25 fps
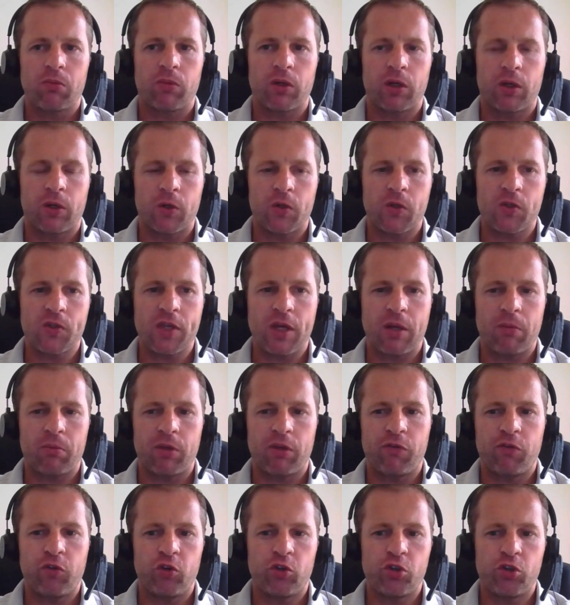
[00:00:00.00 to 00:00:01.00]
Because
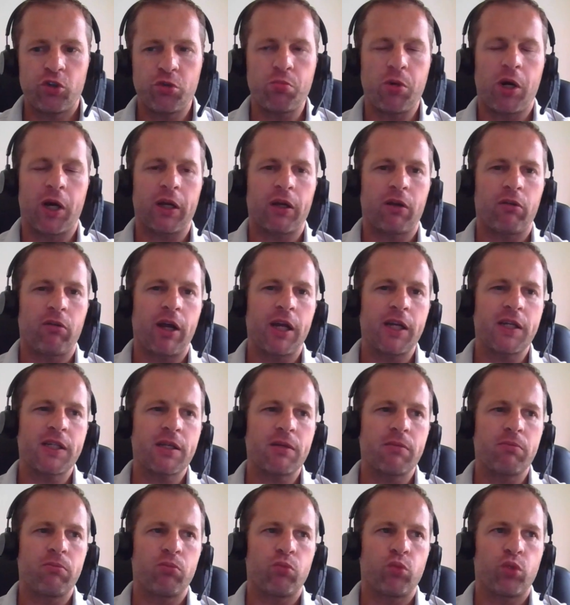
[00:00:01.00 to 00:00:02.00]
if you do migrate
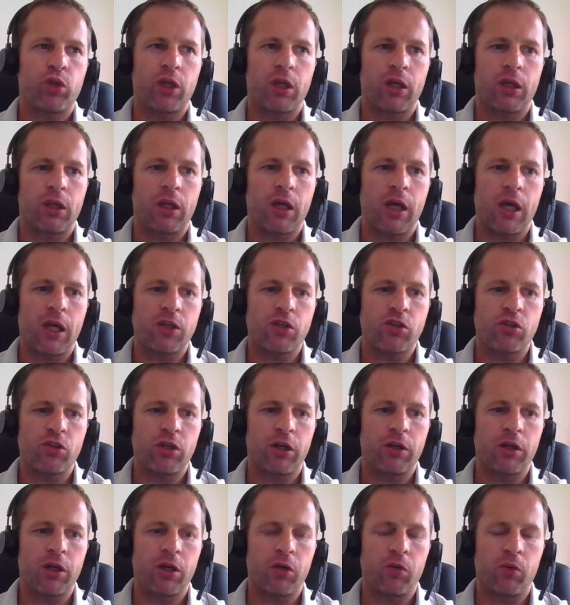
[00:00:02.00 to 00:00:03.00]
them, and you
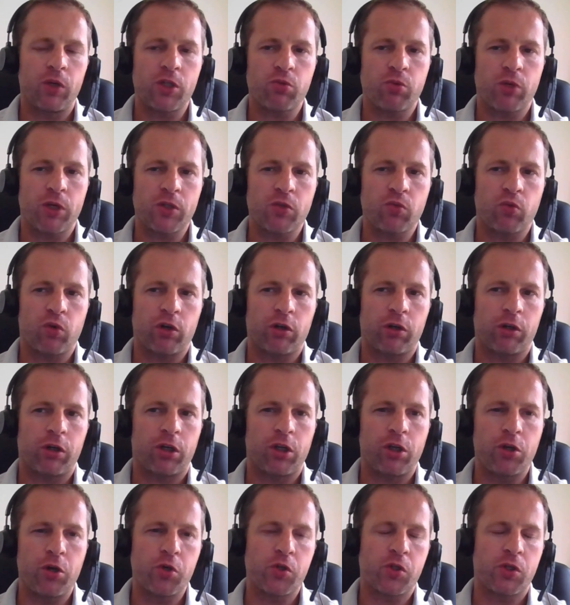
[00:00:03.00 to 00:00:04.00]
don't know which ones were
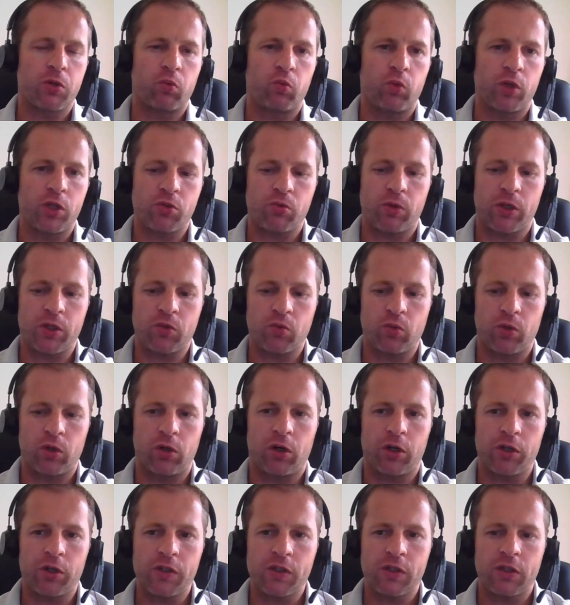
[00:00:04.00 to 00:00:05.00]
in use and which ones were
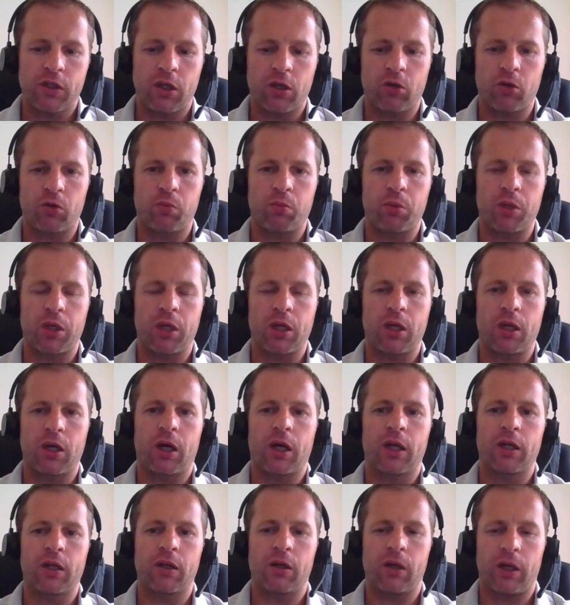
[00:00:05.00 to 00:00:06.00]
not, there could be
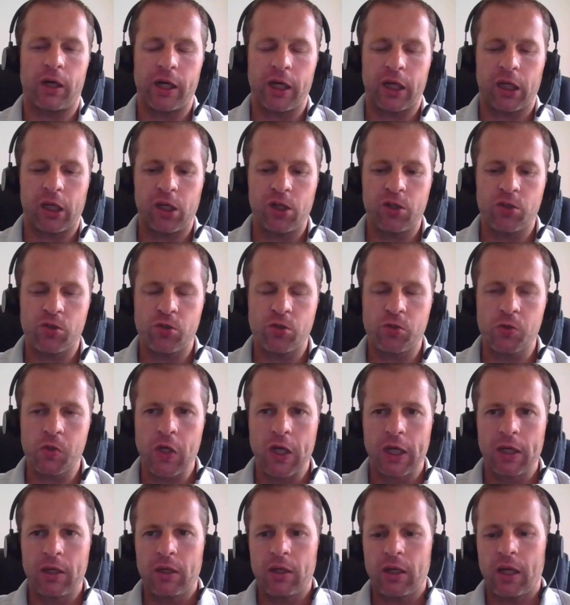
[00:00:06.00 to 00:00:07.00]
underlying
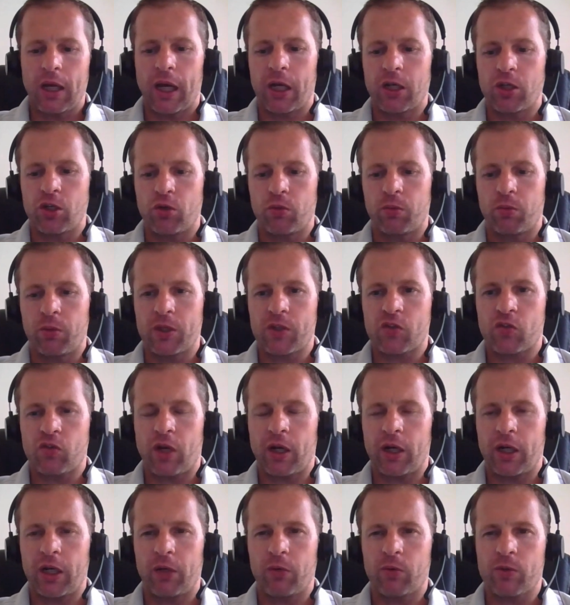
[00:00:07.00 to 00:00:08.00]
issues, and you'll be
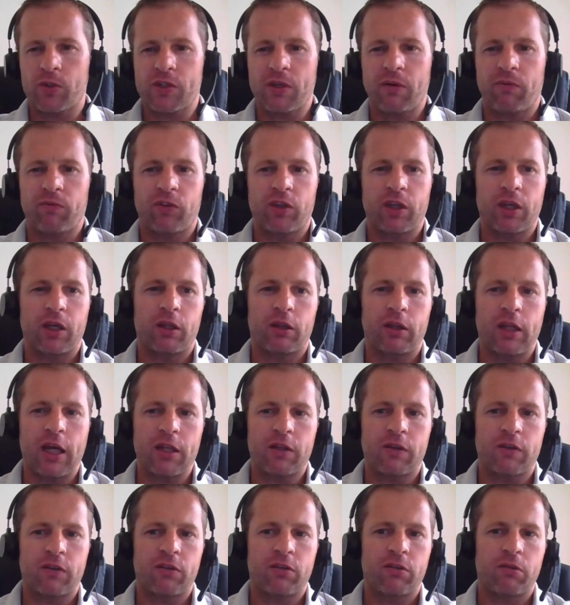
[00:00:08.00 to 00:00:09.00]
struggling with something
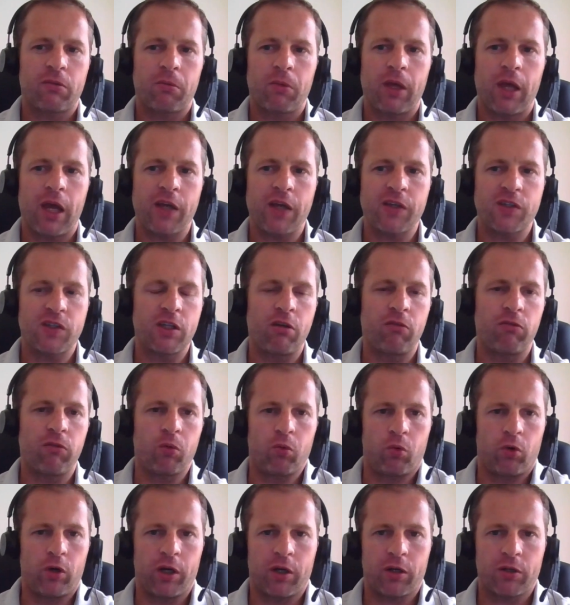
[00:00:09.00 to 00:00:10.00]
that has
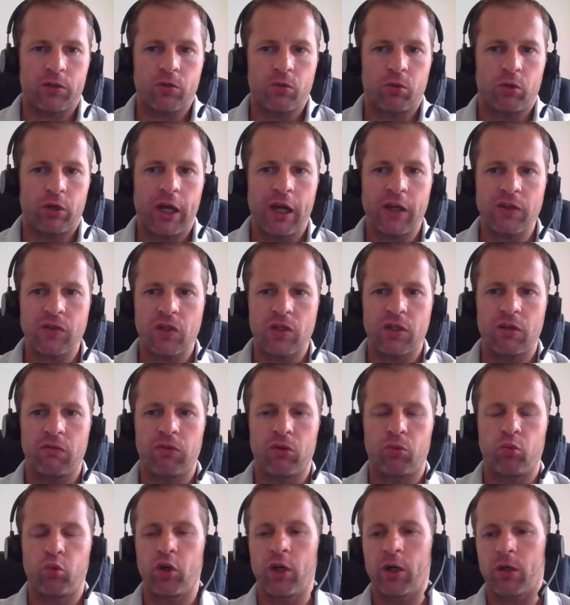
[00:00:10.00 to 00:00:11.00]
never worked or hasn't
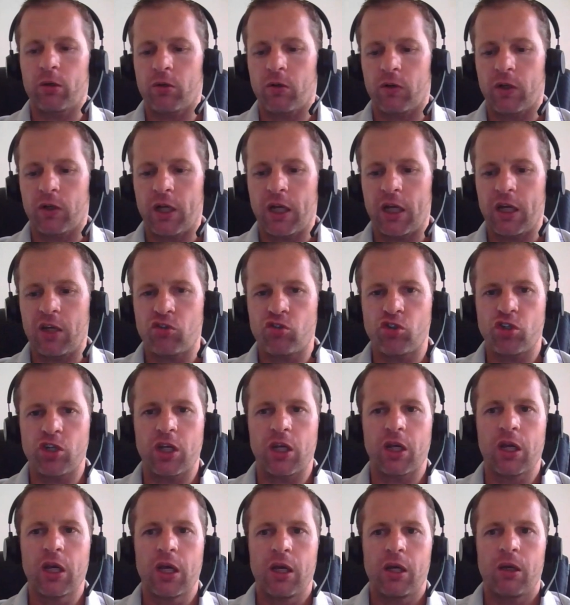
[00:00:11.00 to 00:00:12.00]
even worked on the
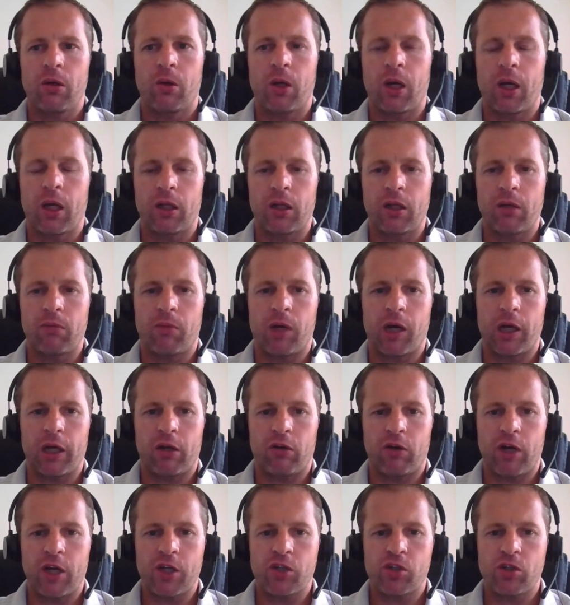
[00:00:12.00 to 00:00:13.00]
SG, and the
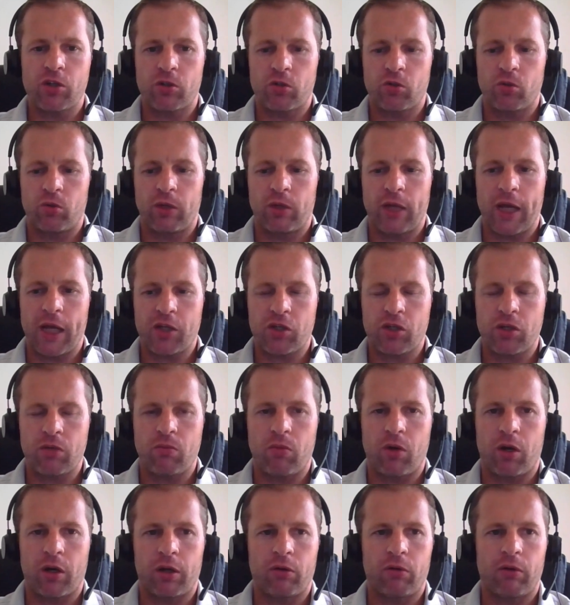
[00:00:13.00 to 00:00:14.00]
migration tool
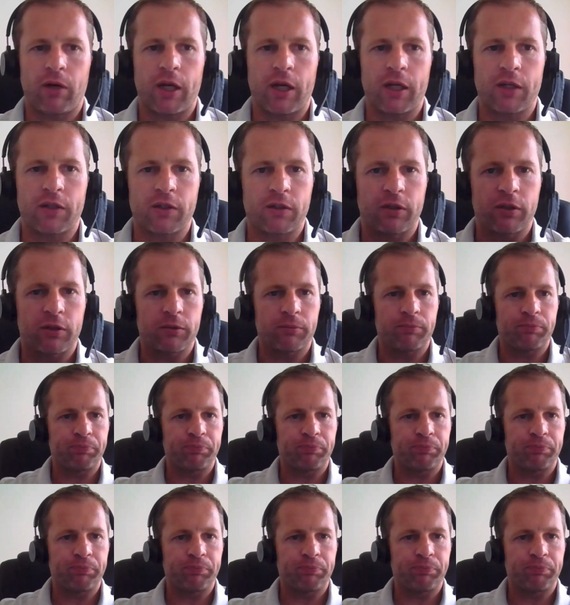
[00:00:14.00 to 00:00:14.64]
actually migrated it.